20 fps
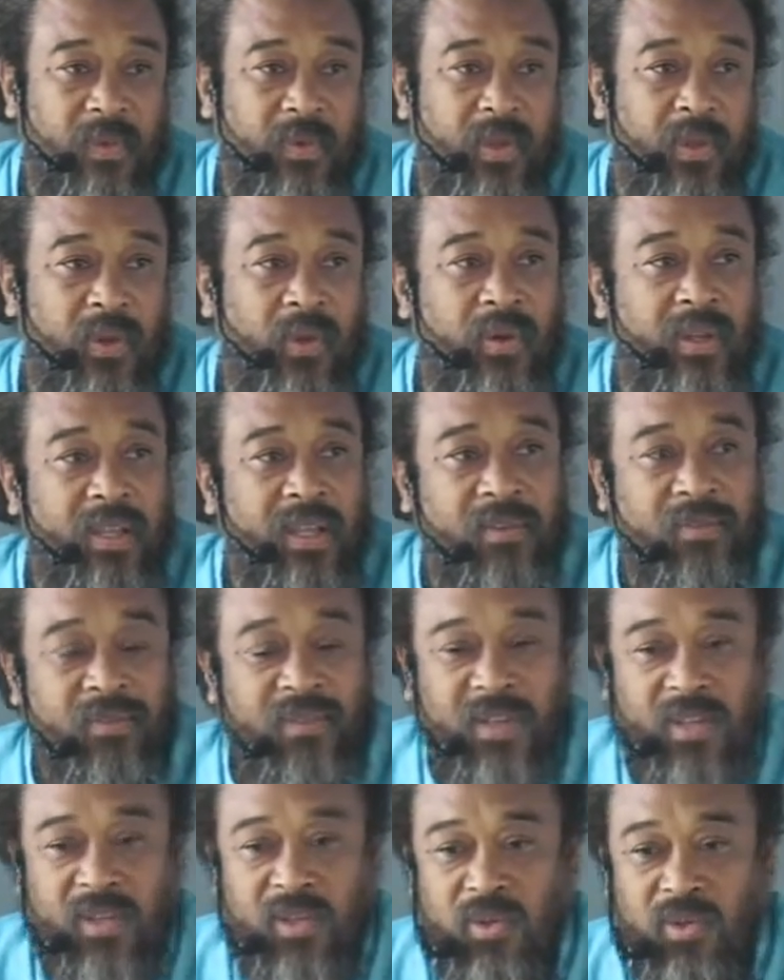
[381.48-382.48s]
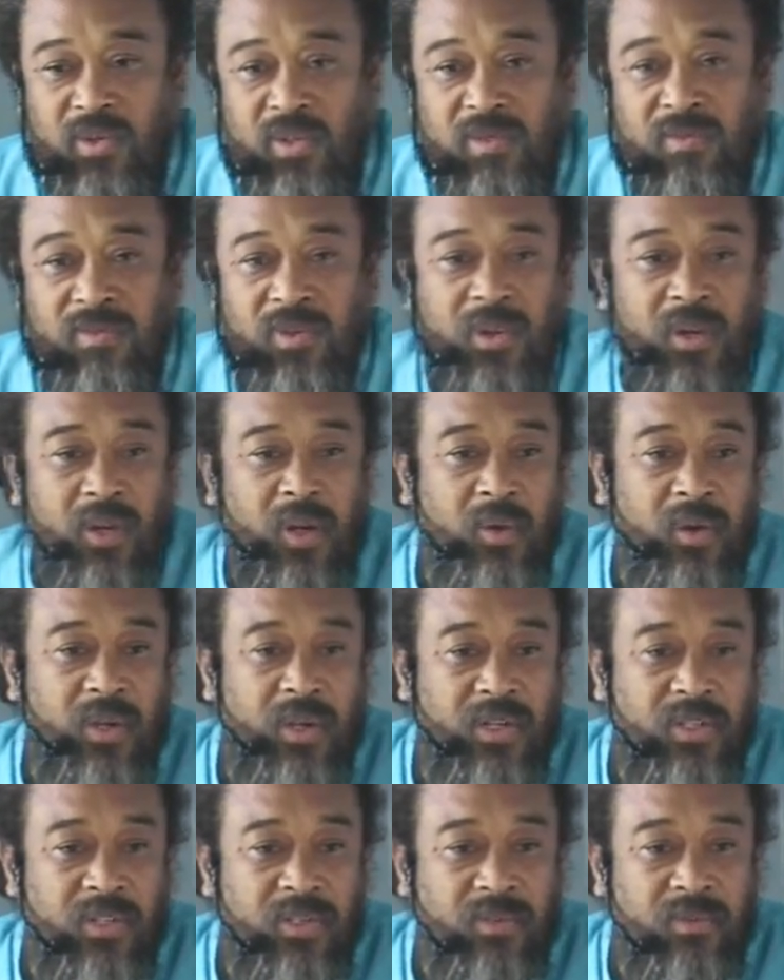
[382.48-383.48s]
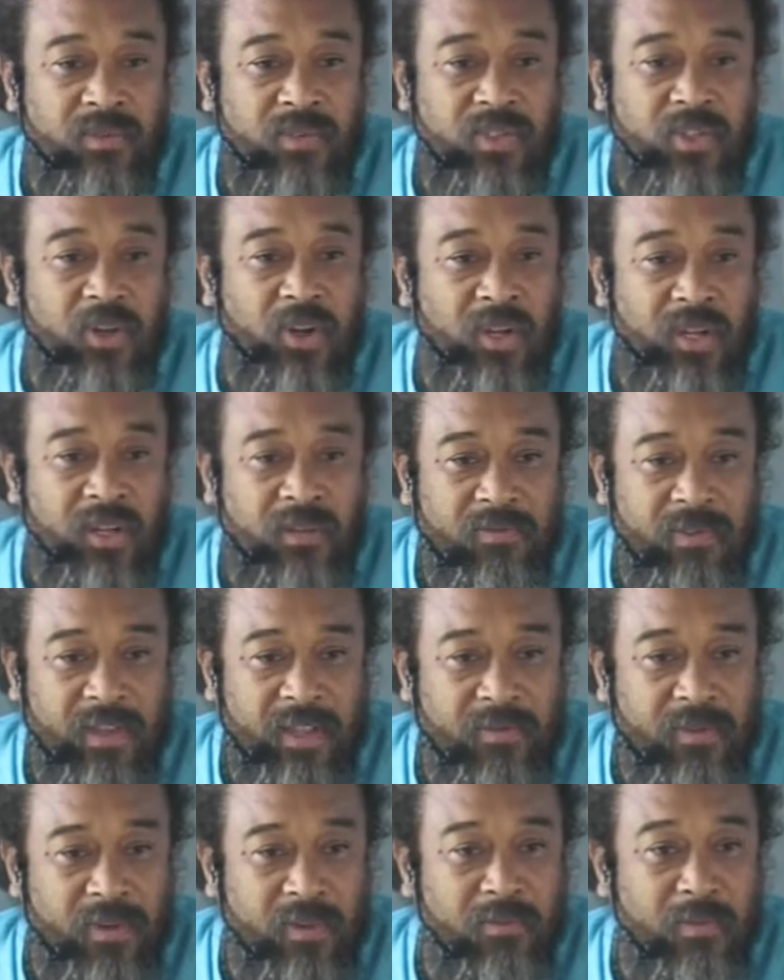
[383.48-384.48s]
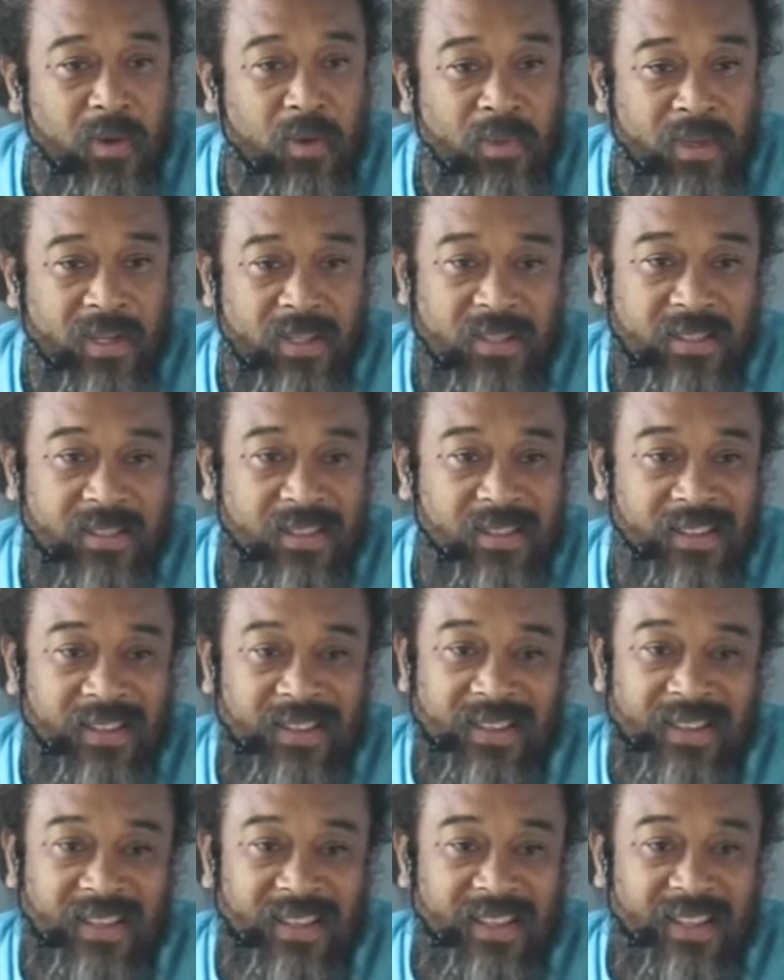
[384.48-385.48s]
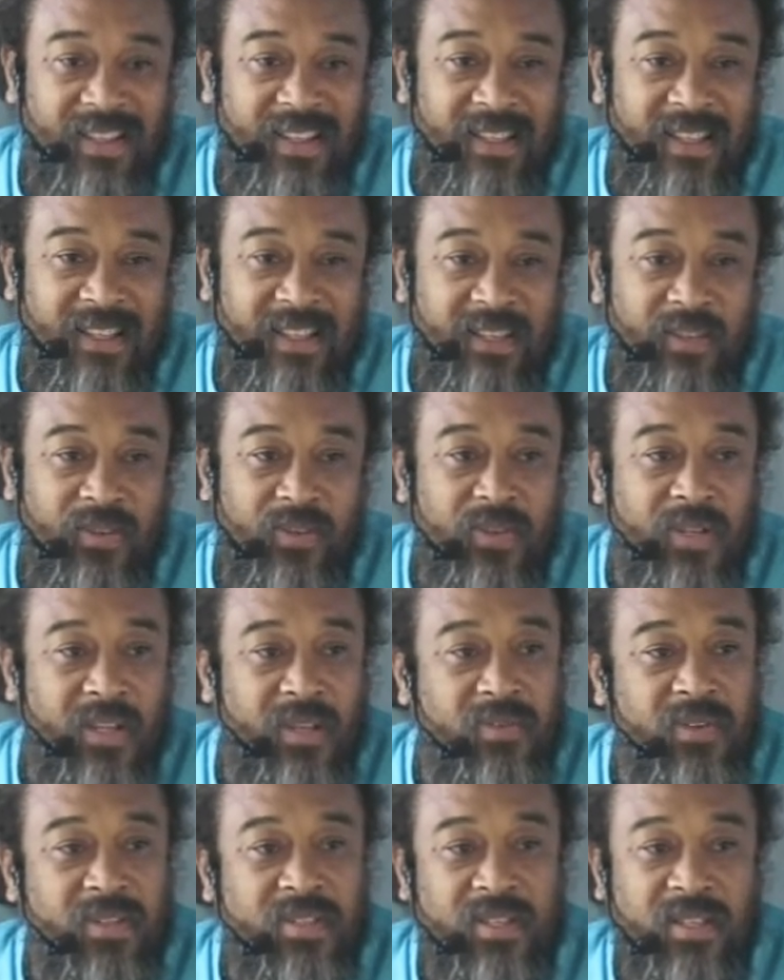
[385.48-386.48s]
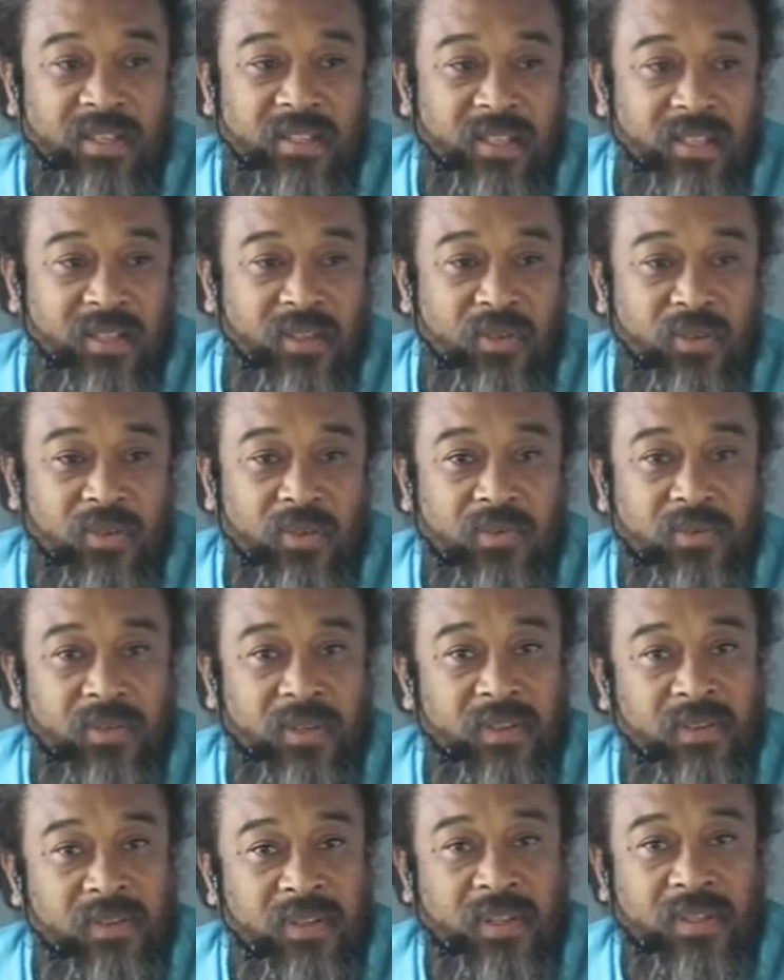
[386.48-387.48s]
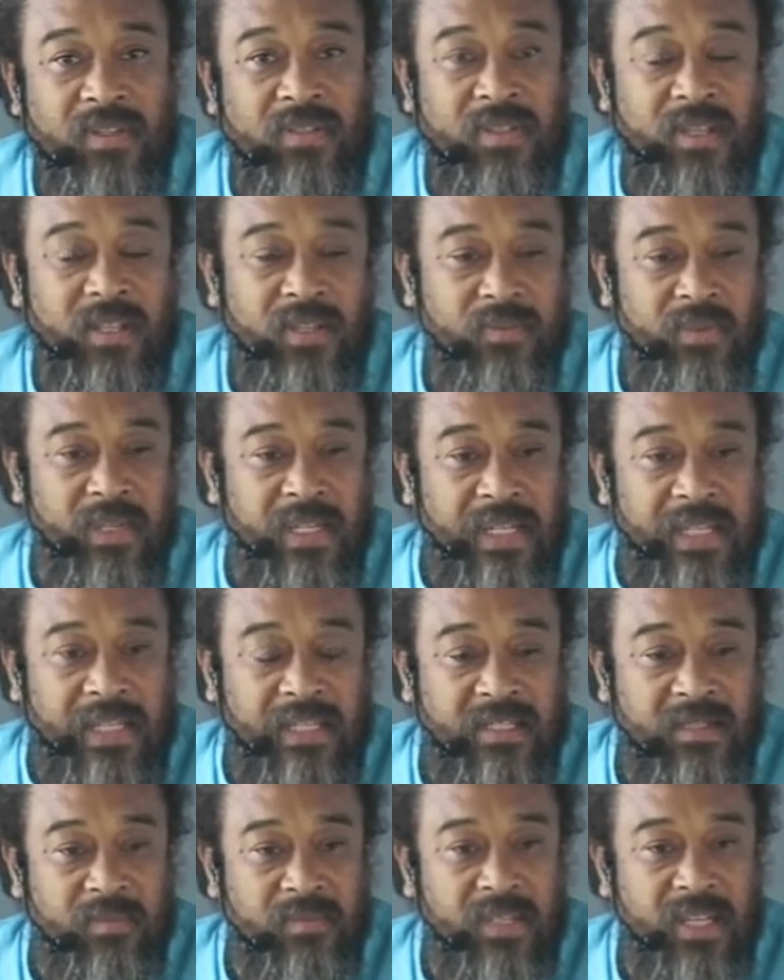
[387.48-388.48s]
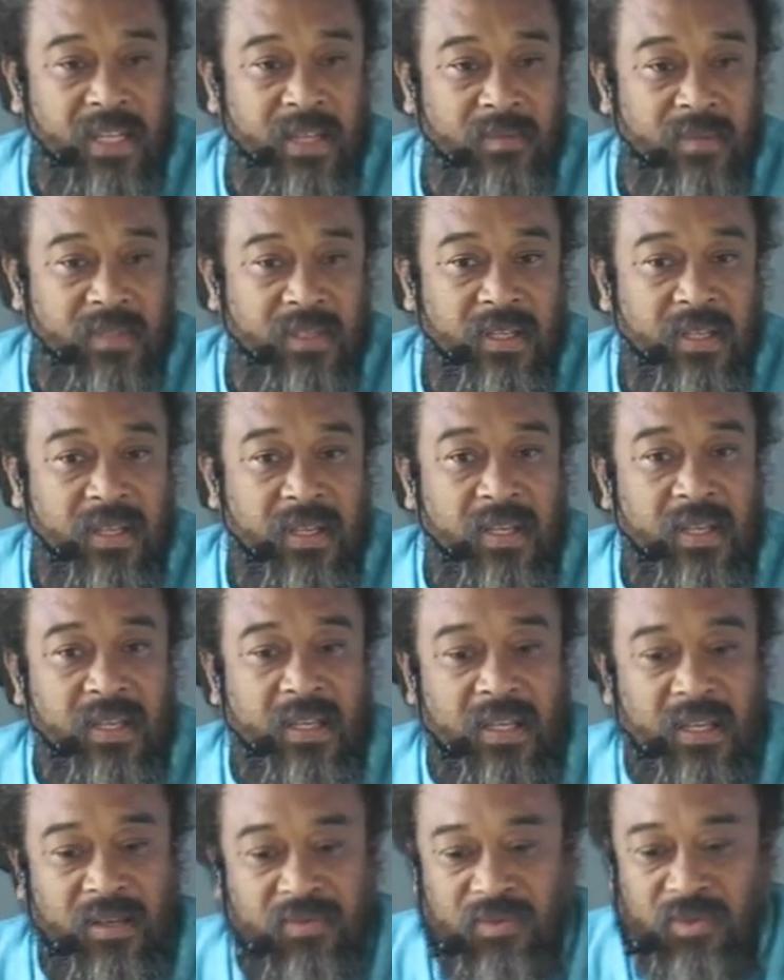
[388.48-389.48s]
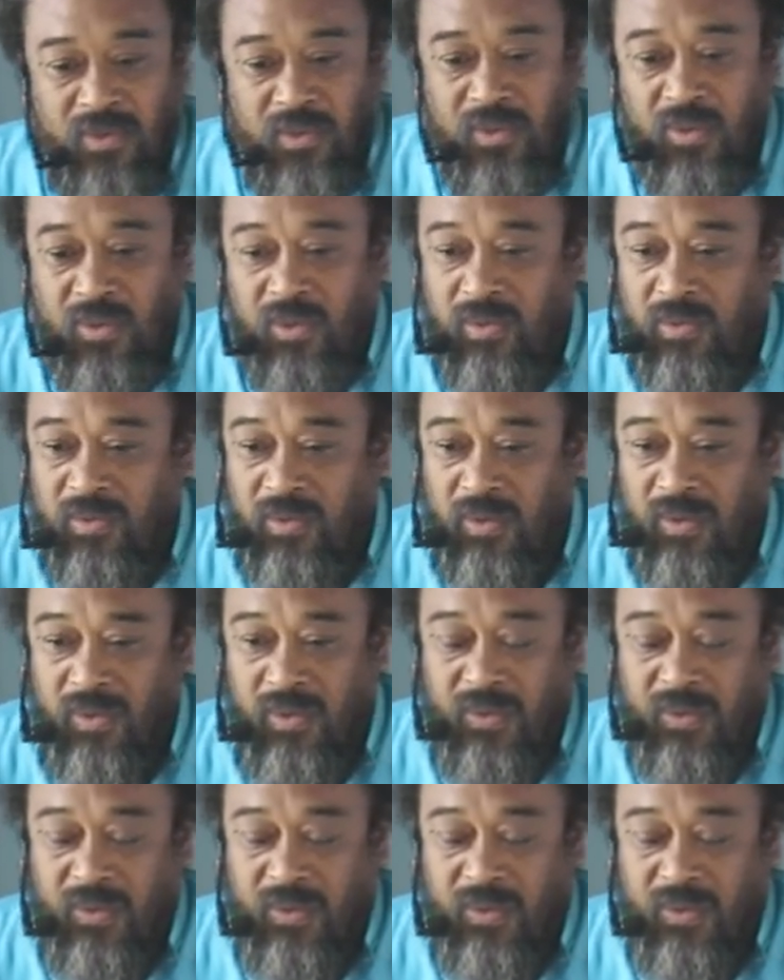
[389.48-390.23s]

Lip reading: We only have thank yous for our chocolate-flavored moments. You never say thank you for the things that really sometimes have to